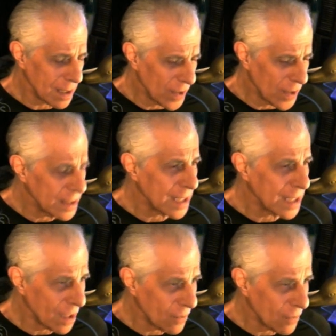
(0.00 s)
very
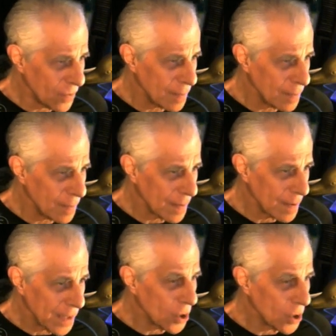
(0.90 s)
tactful.
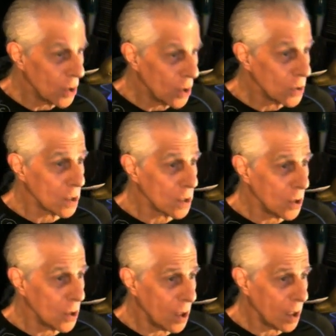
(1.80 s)
He knows the
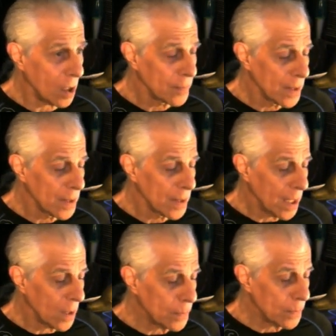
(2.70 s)
law. And
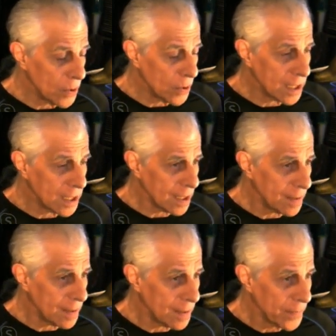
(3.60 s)
what Putin did
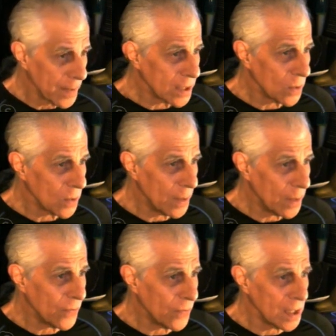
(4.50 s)
was he went
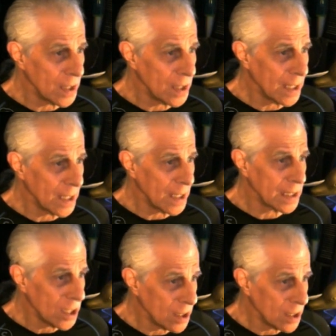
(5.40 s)
before the United
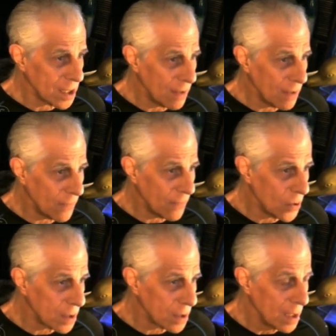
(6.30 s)
Nations and
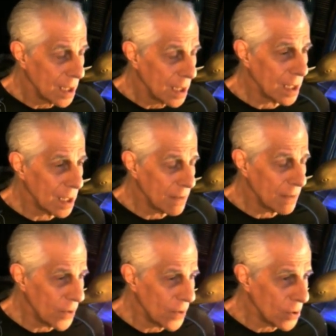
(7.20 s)
he
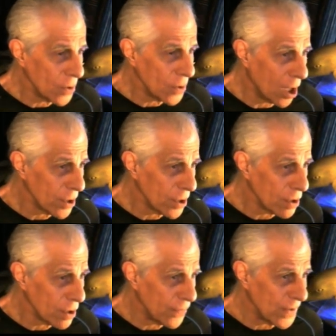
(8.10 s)
invoked
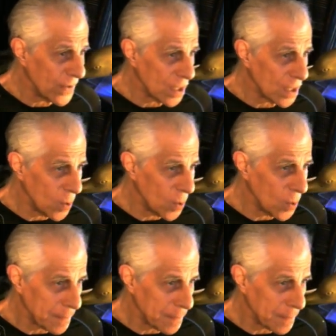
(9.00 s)
Article 51,